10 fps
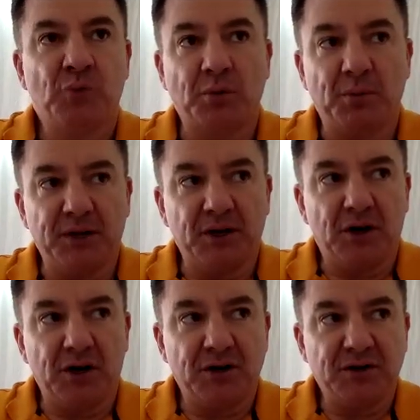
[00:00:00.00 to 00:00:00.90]
probably
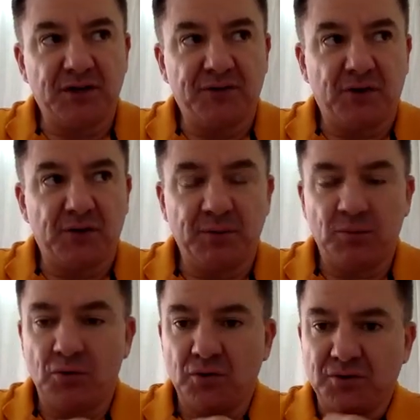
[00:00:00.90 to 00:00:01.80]
I identify a bit
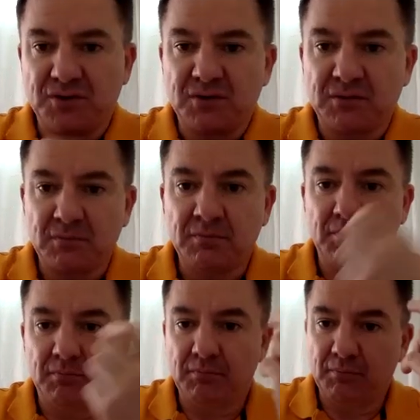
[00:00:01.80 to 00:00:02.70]
more as
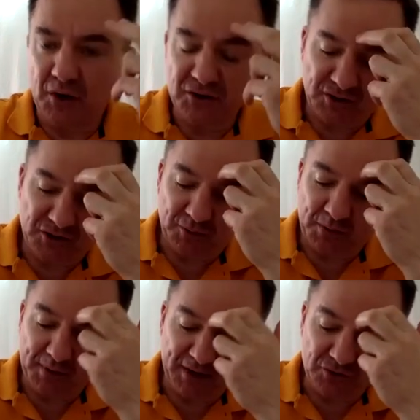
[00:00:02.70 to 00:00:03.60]
most of the time
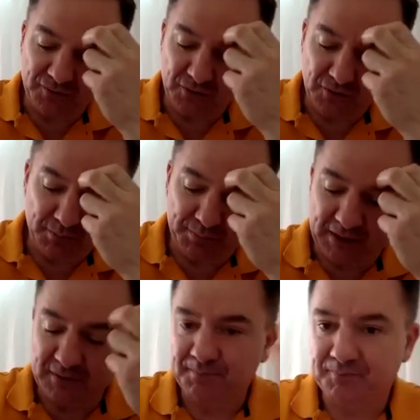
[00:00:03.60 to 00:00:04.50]
I'm extroverted,
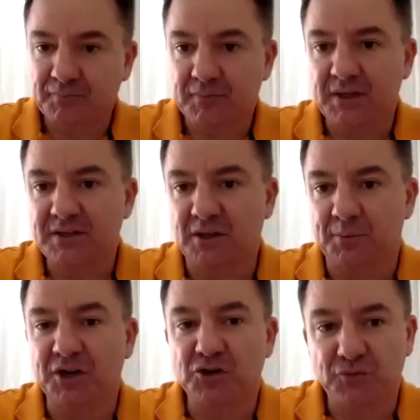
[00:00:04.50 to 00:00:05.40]
but still
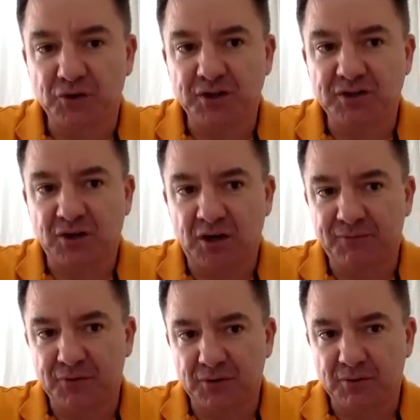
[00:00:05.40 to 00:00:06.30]
my introverted time
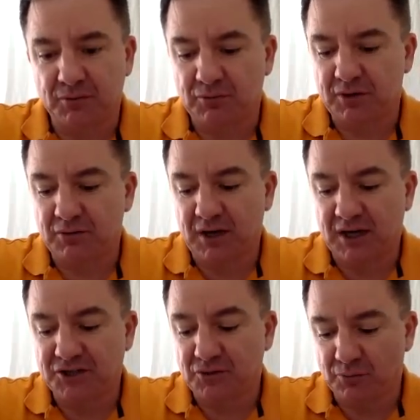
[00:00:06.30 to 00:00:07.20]
for
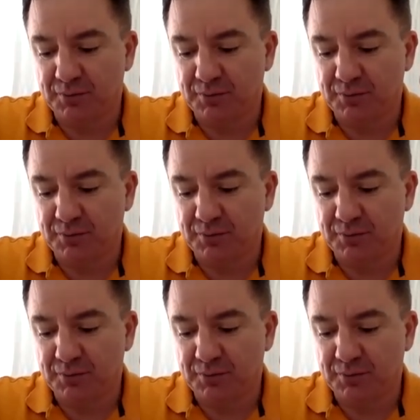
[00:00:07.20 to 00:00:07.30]
recreation